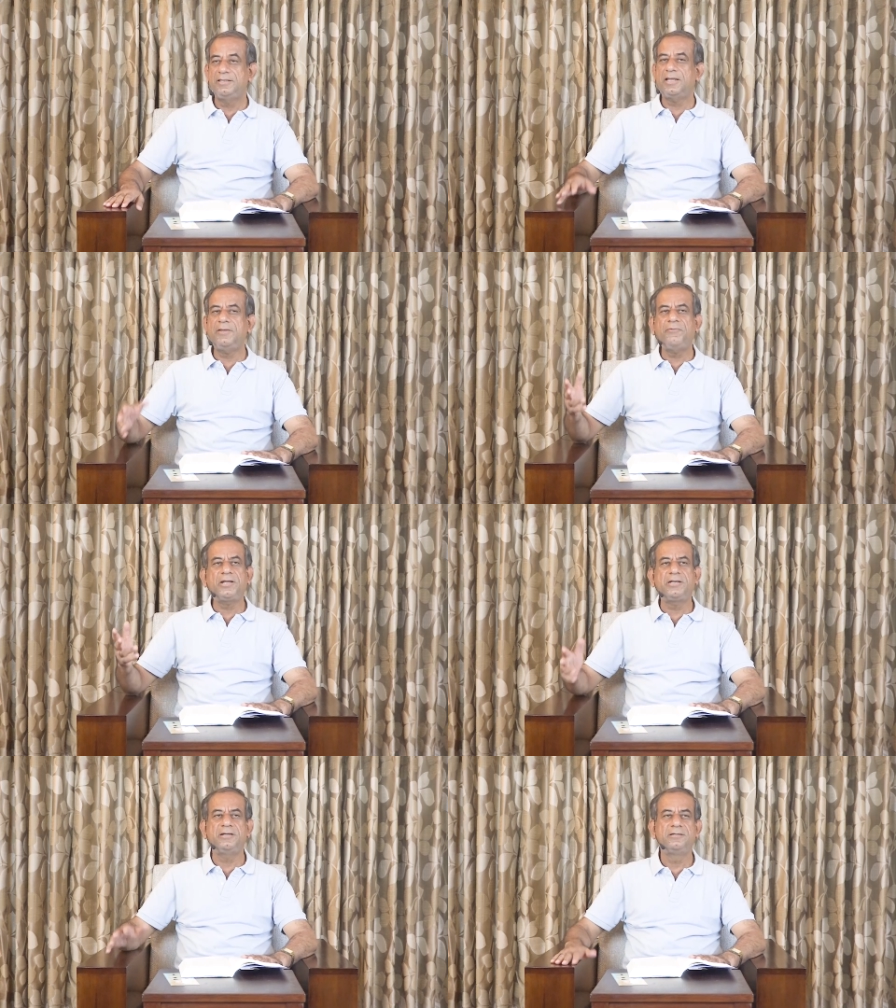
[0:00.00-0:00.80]
He's
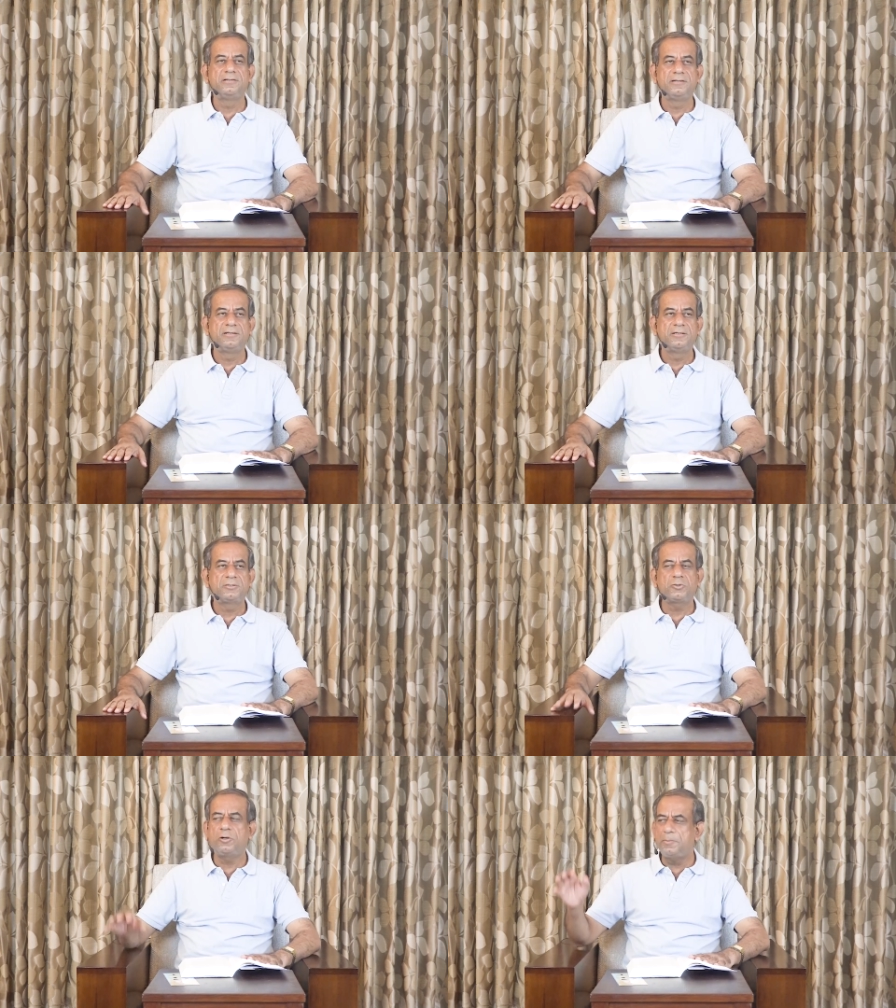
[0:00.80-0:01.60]
unaffected.
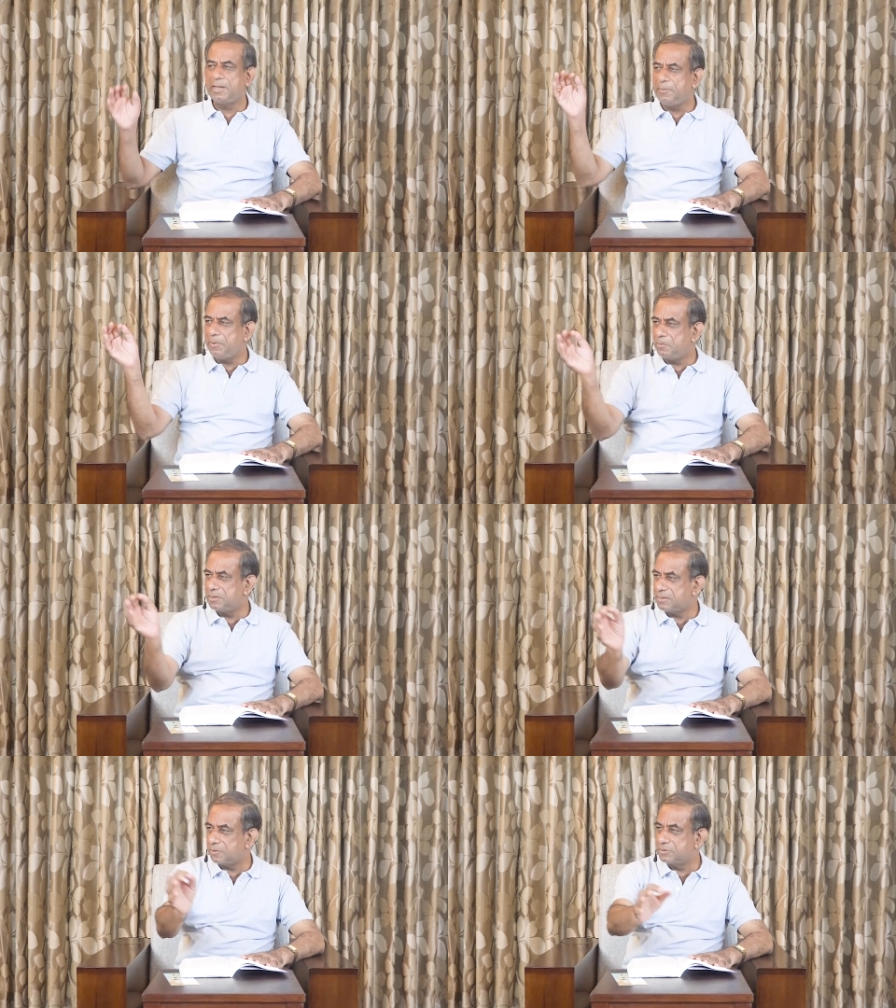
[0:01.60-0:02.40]
So many
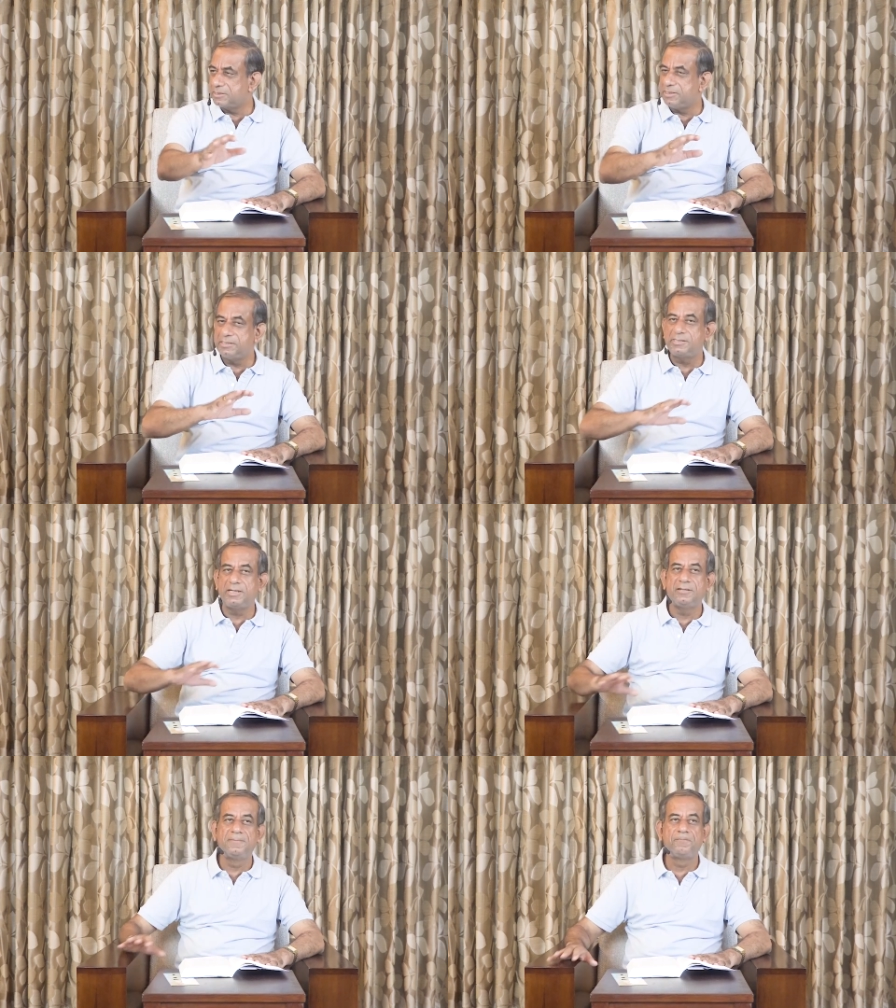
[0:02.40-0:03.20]
people's houses he
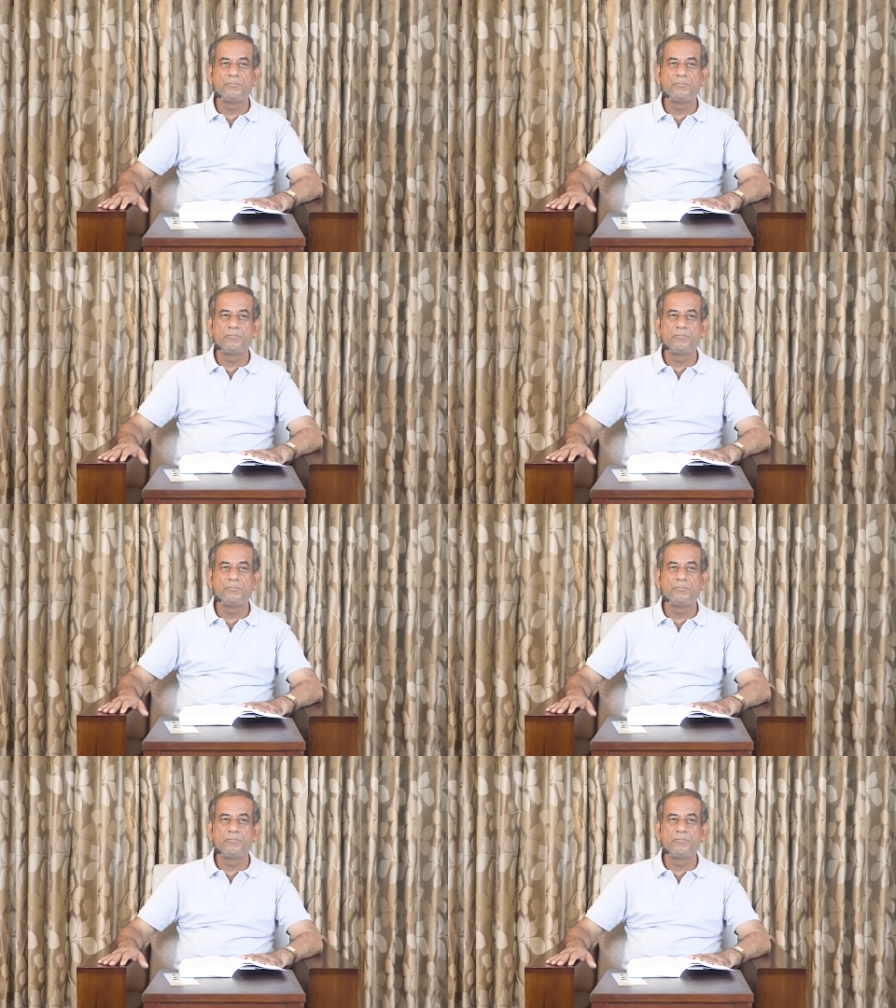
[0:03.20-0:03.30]
stayed.